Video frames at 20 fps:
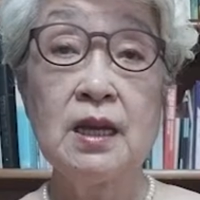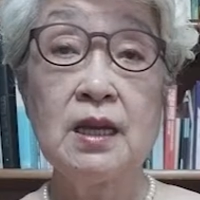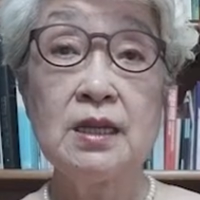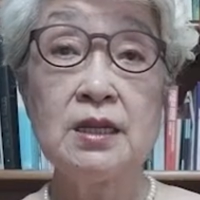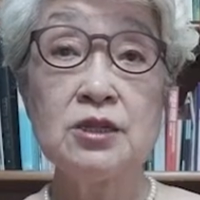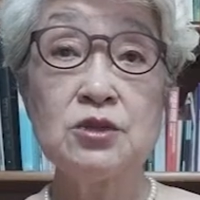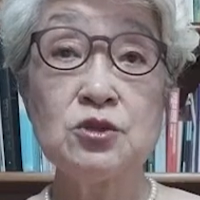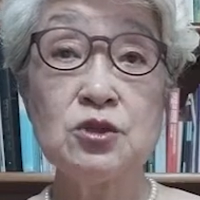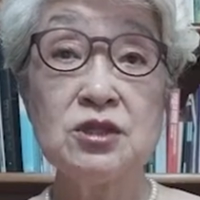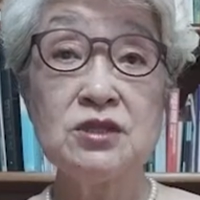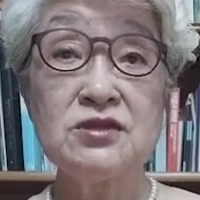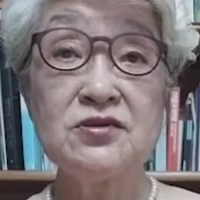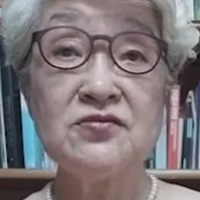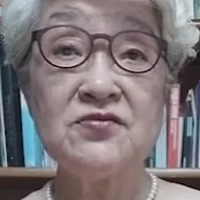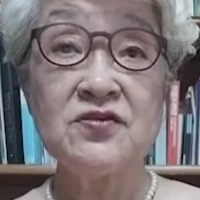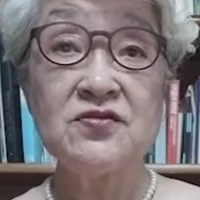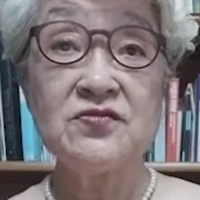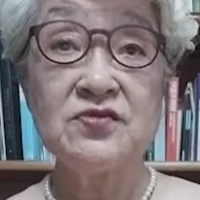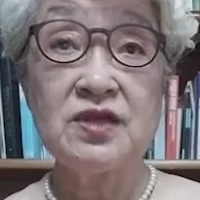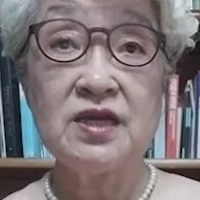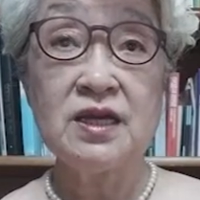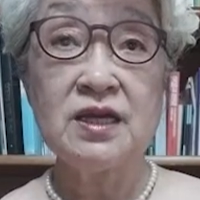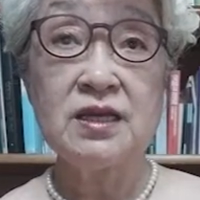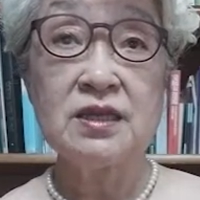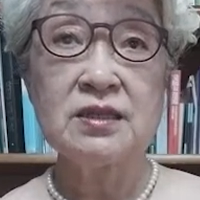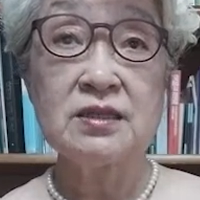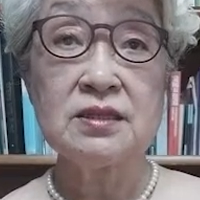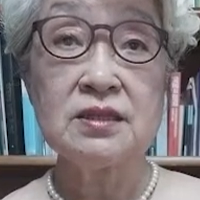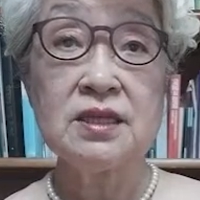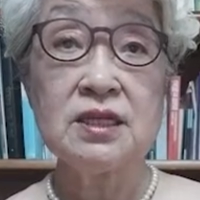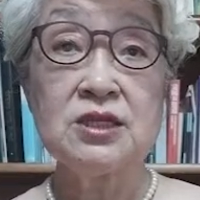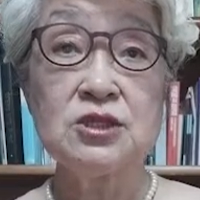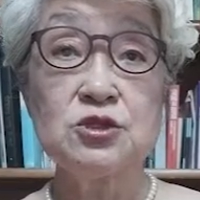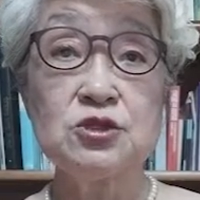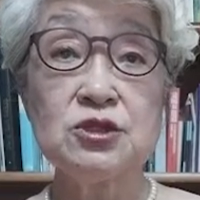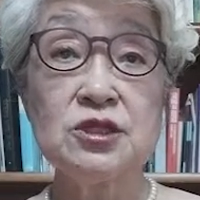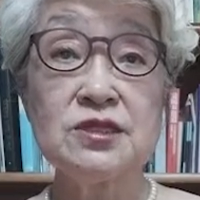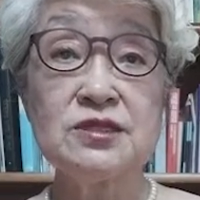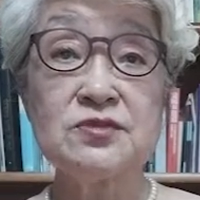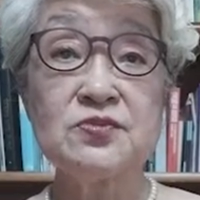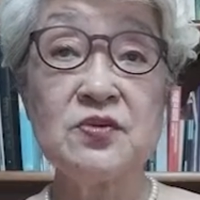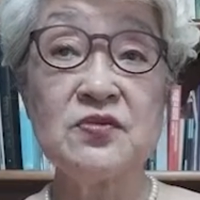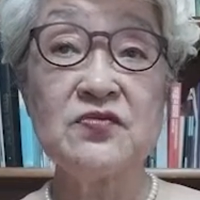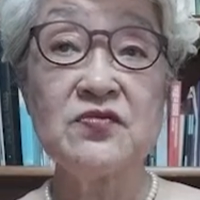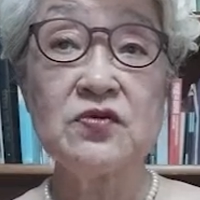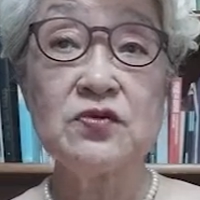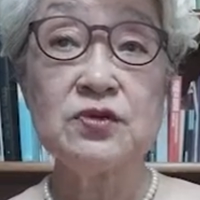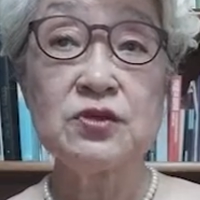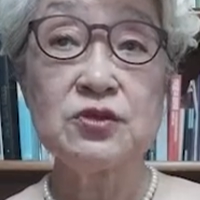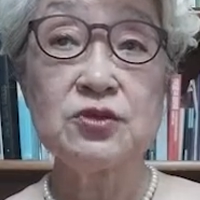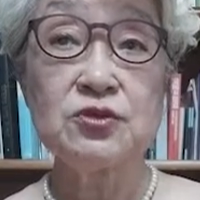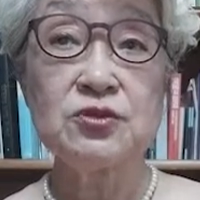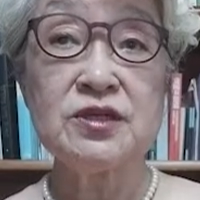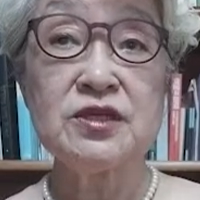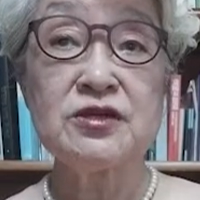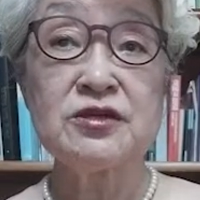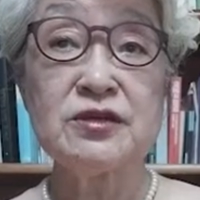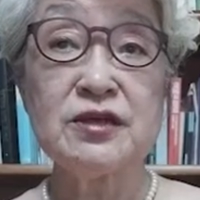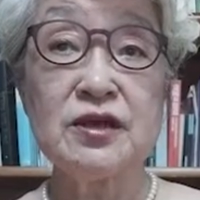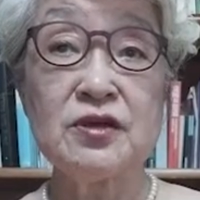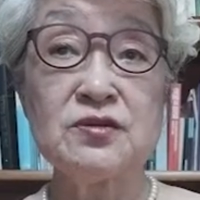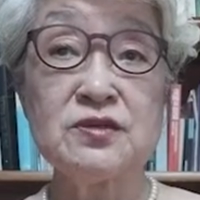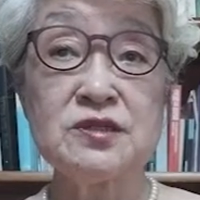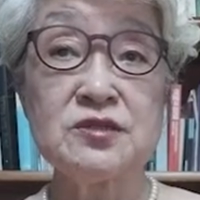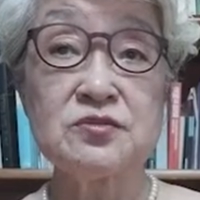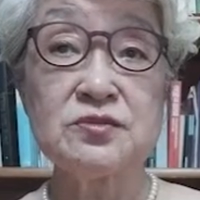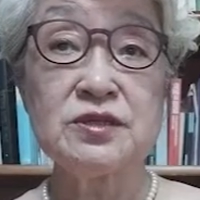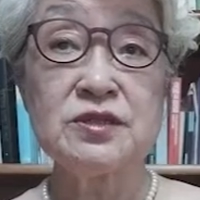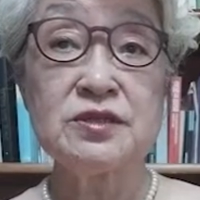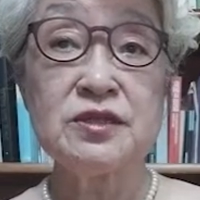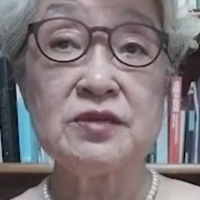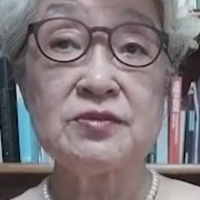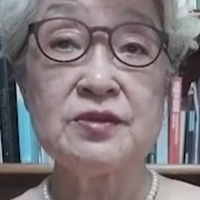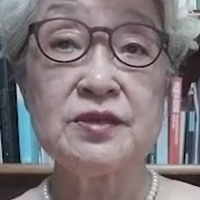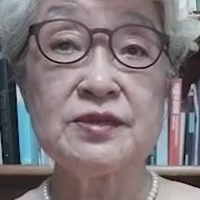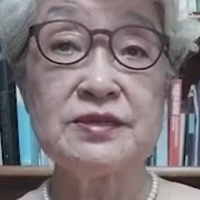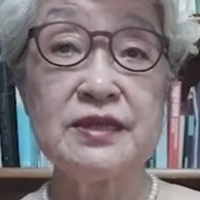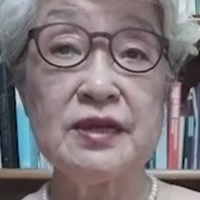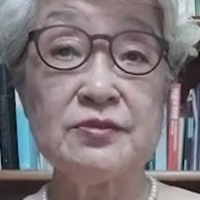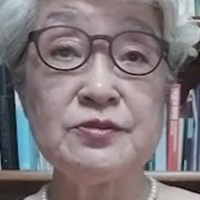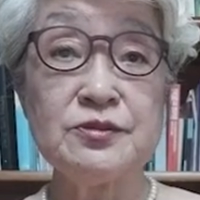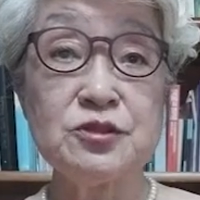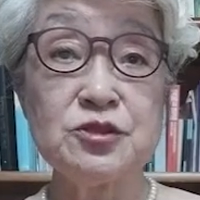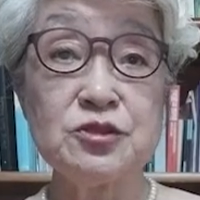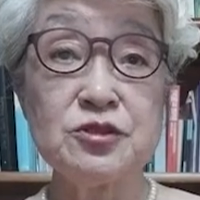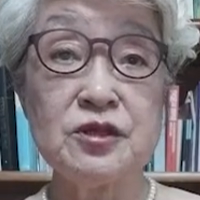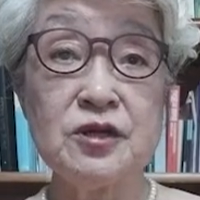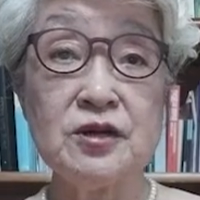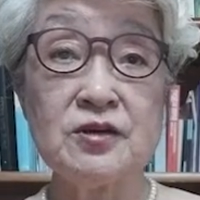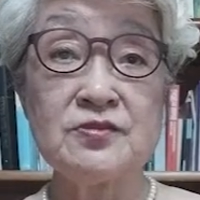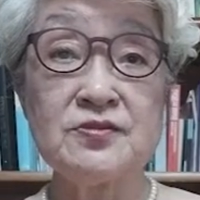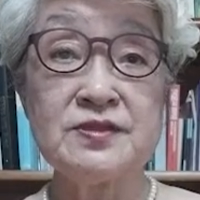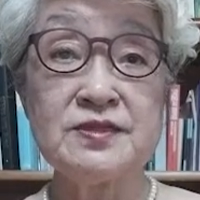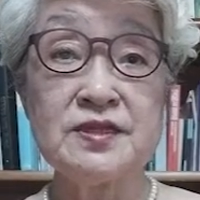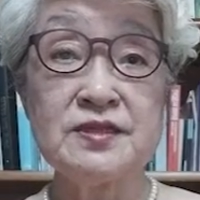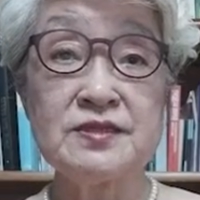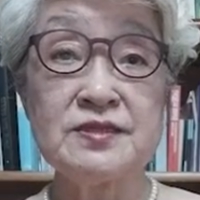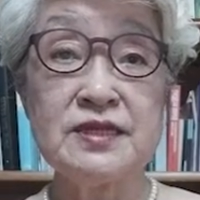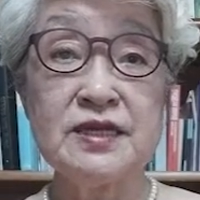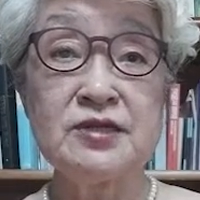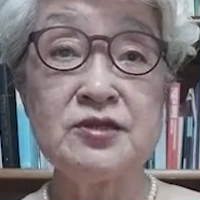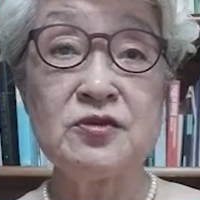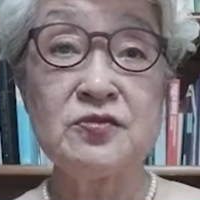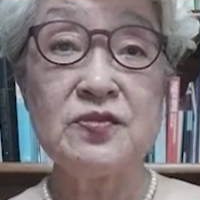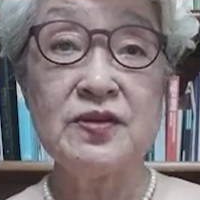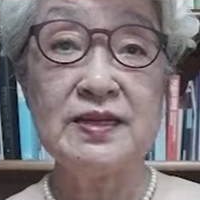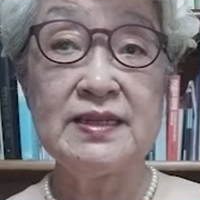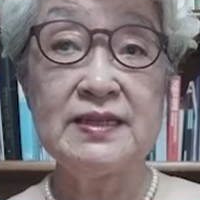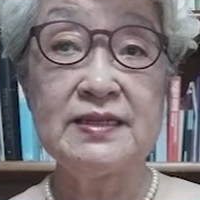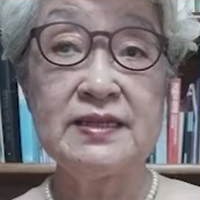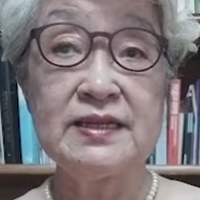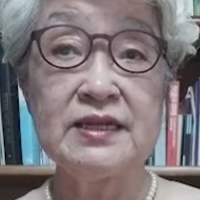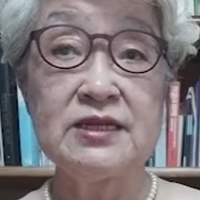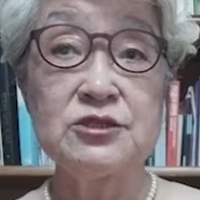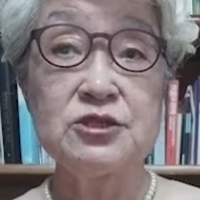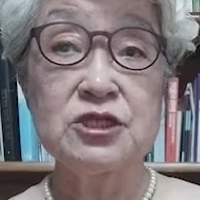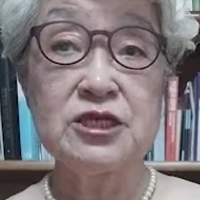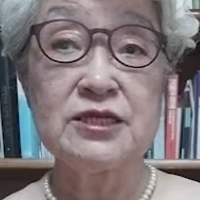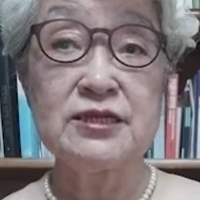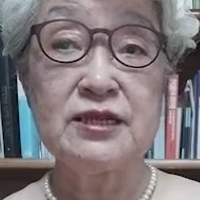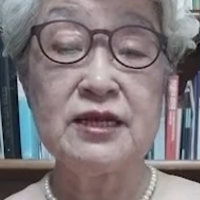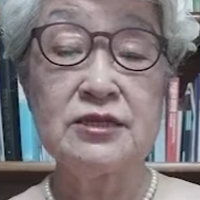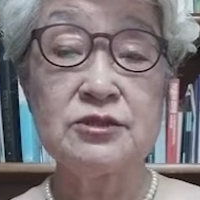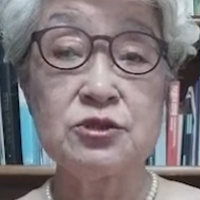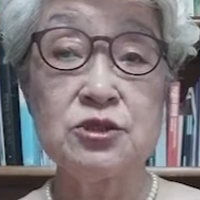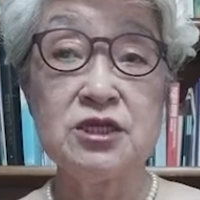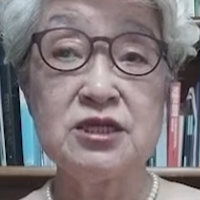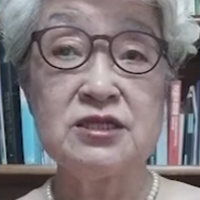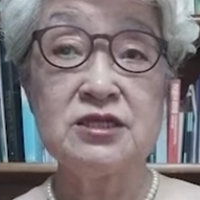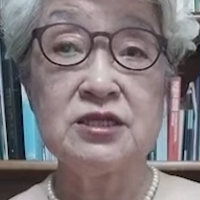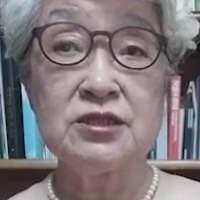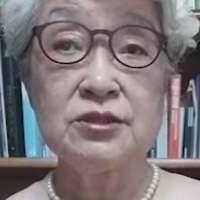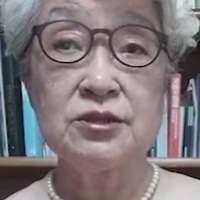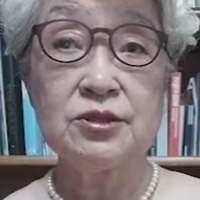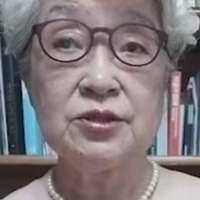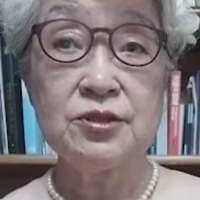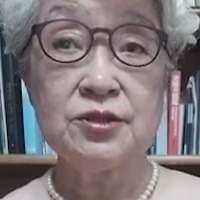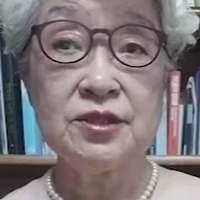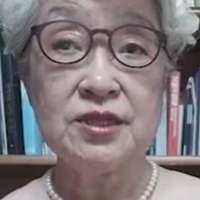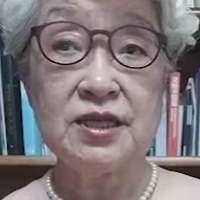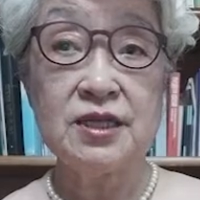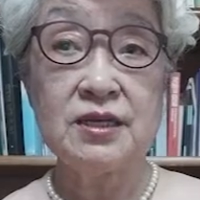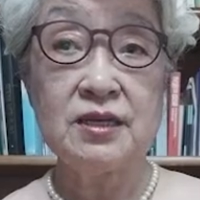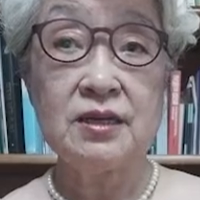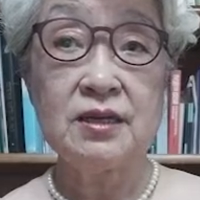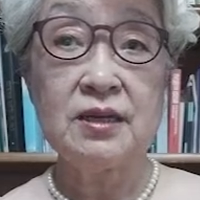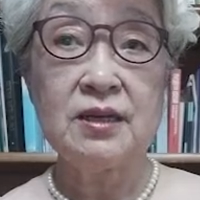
In 2015, just before the UN announcement of the adoption of Sustainability Agenda 2030,